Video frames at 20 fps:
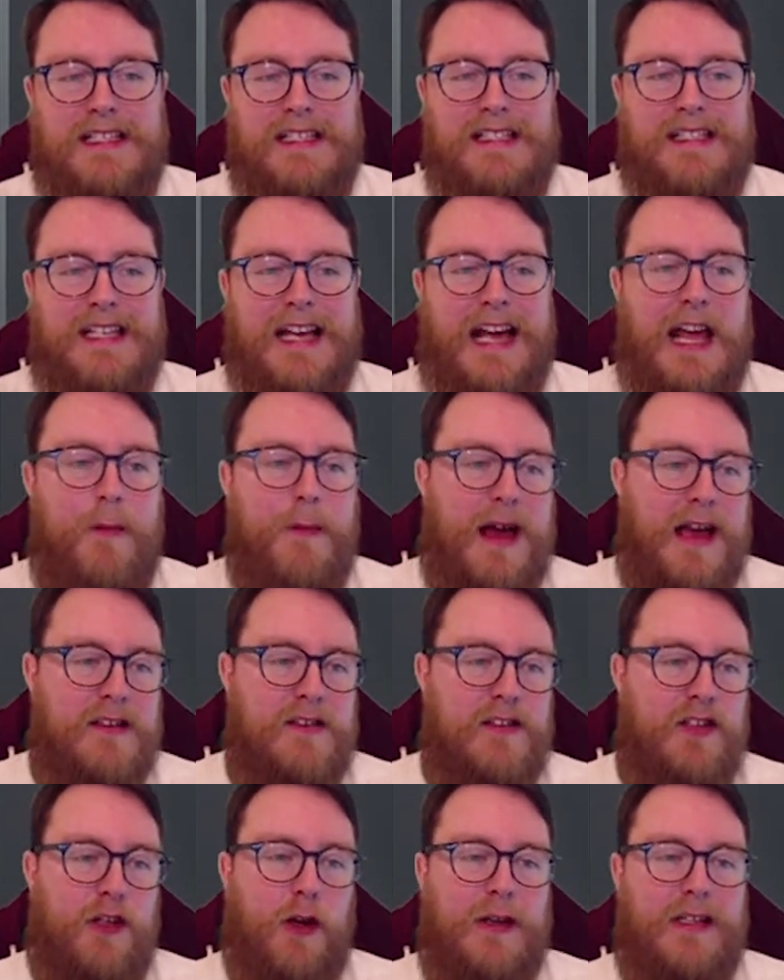The same
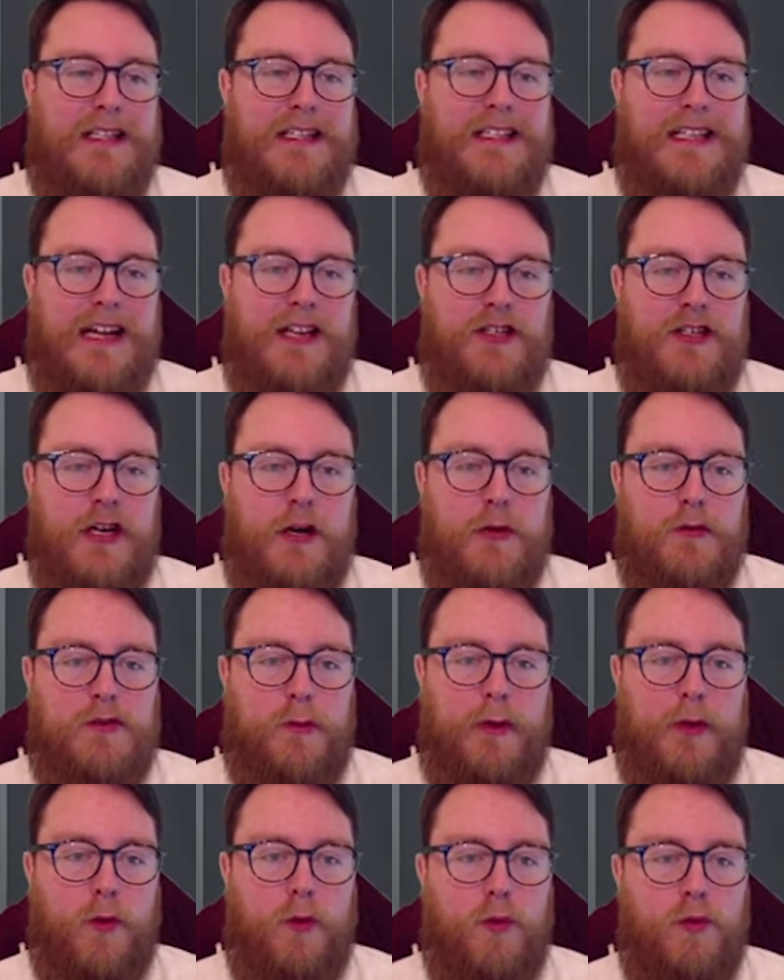as United and Chelsea.
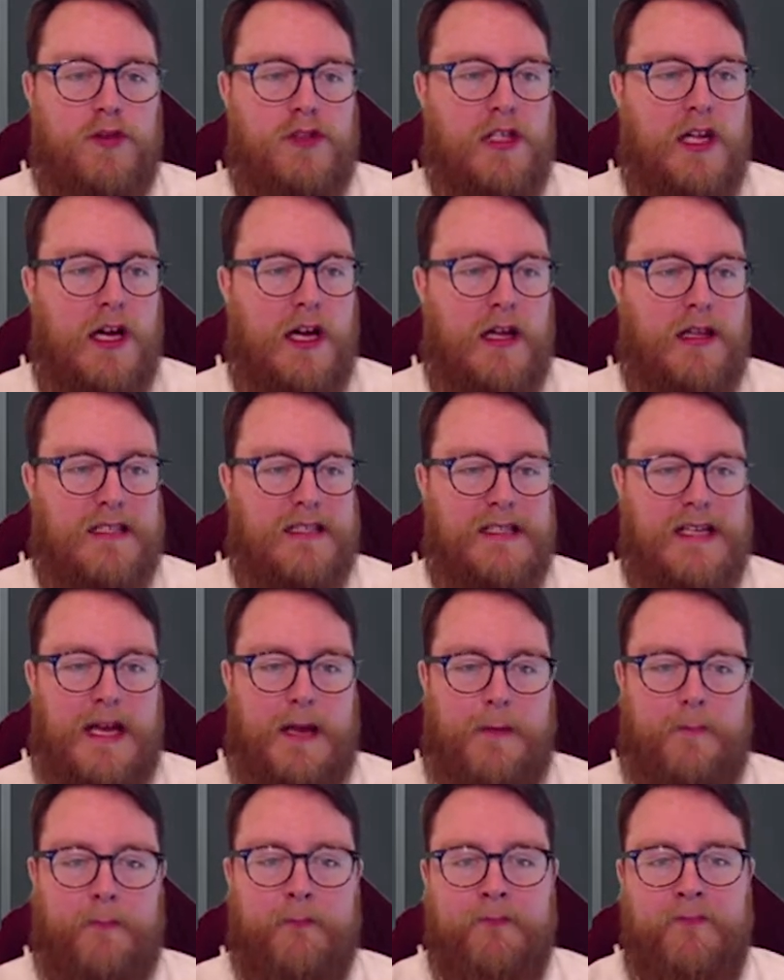We all start the
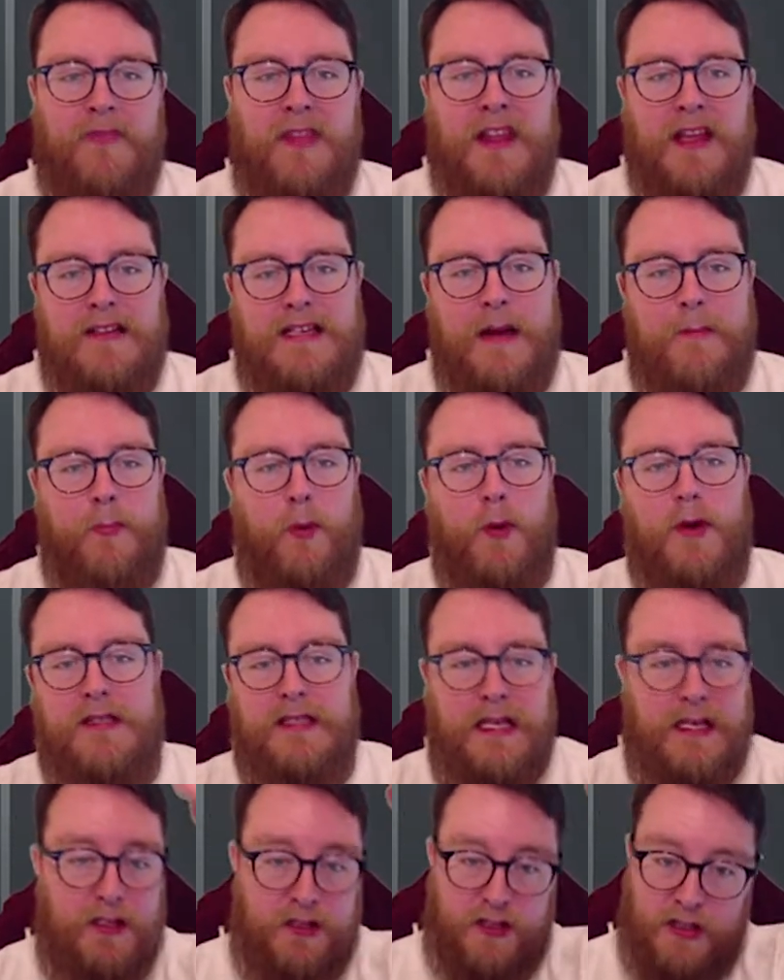same. 10
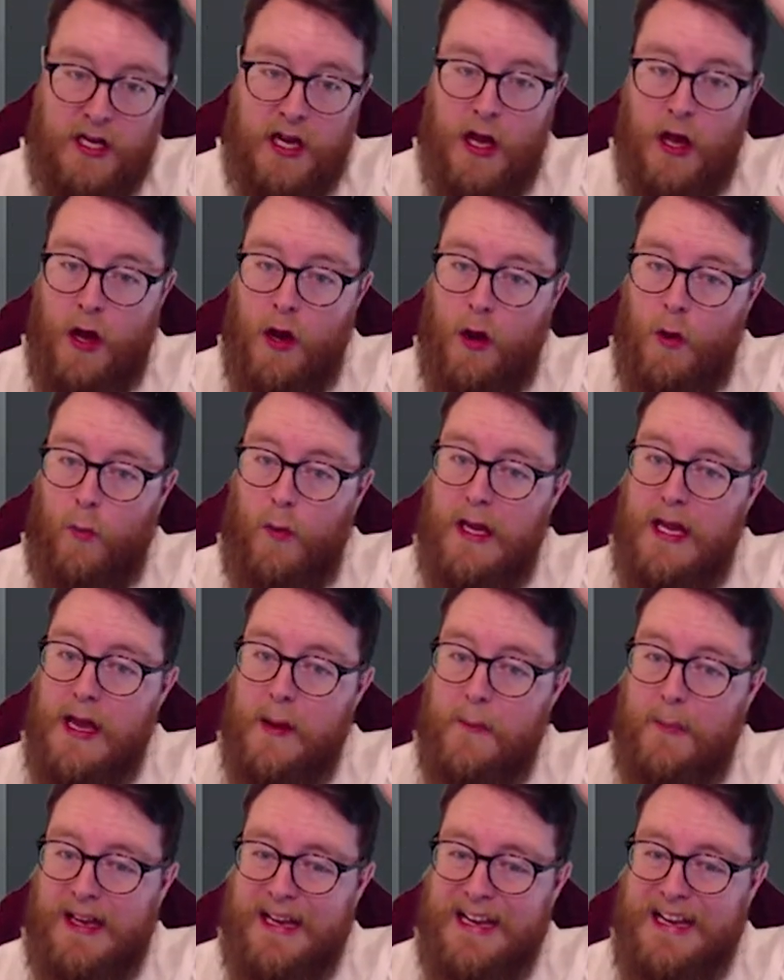points each.
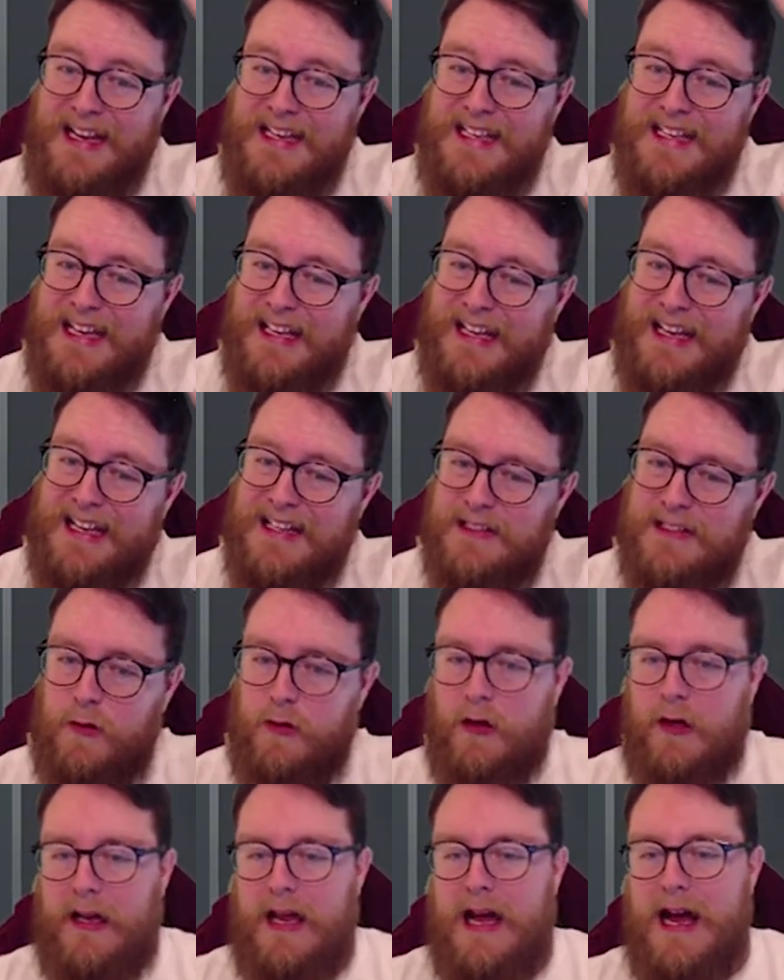We played against... Oh,
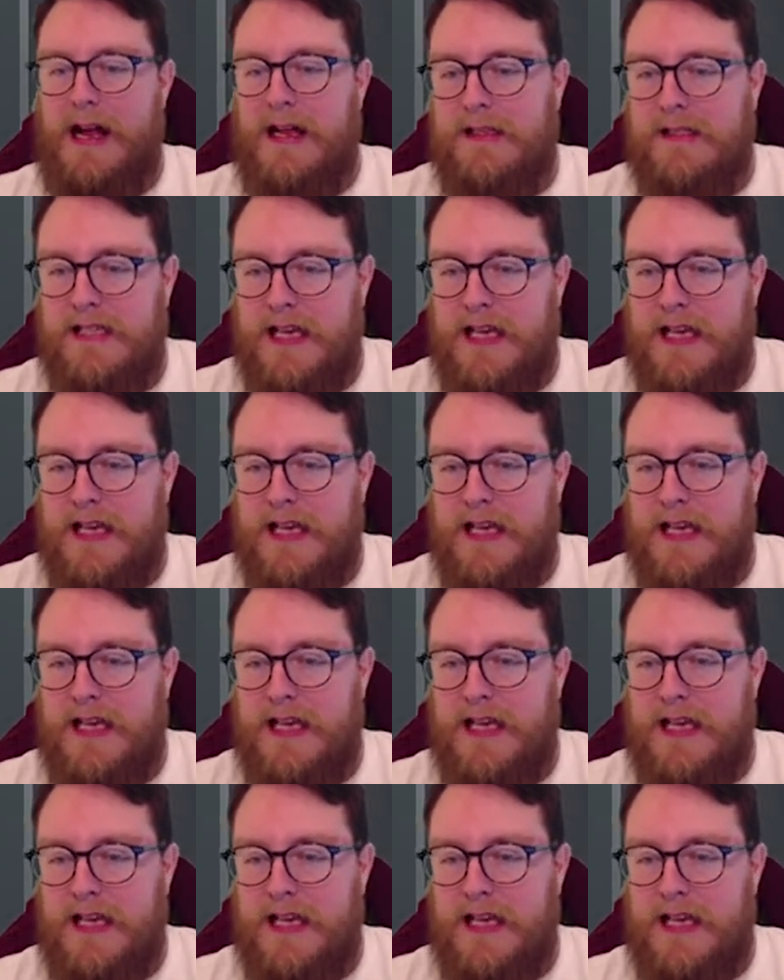look at that.